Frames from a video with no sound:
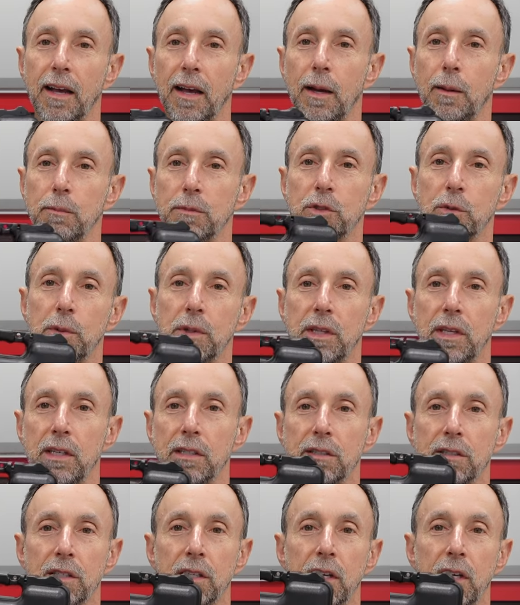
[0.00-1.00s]
comes with
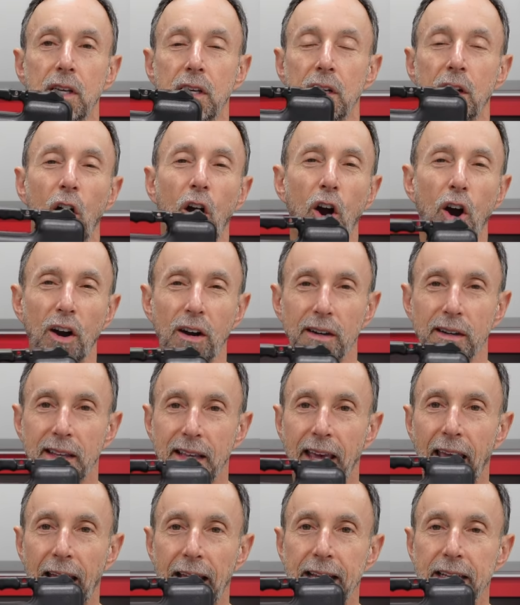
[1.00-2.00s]
this hard
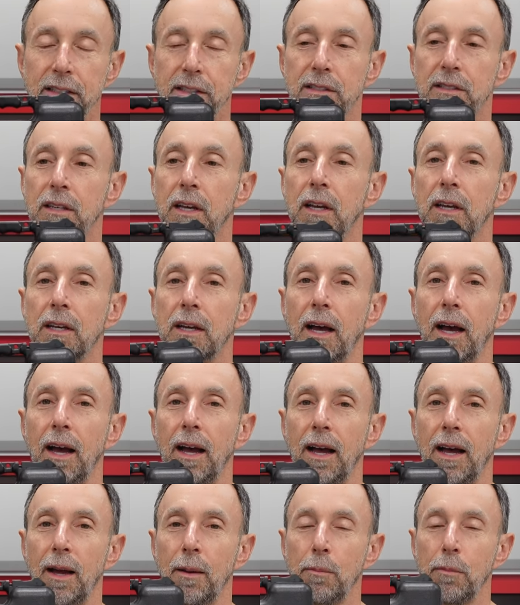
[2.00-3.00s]
case
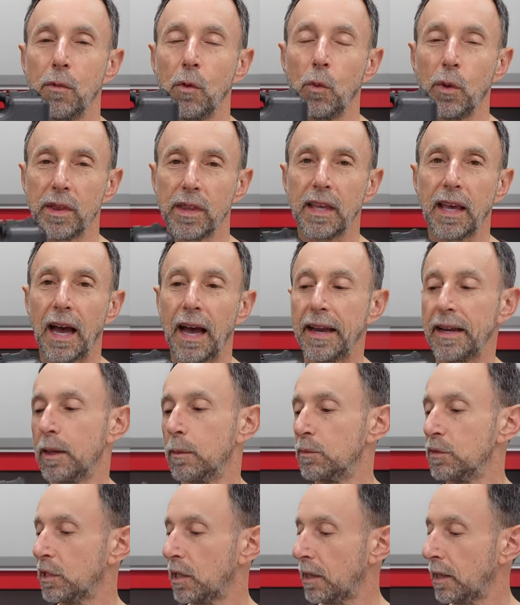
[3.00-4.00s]
um, with the
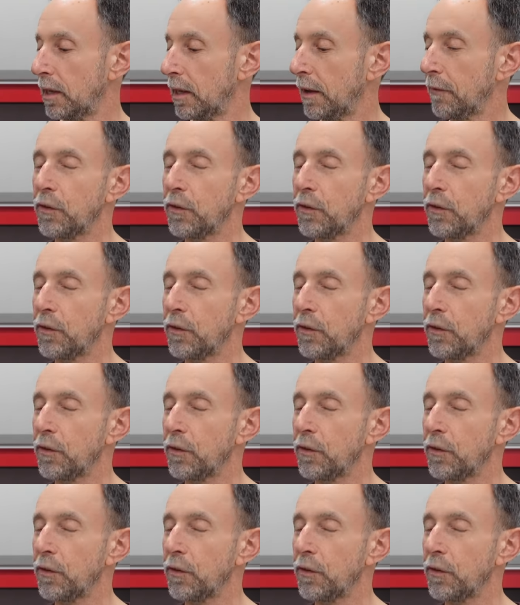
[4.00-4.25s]
items in it.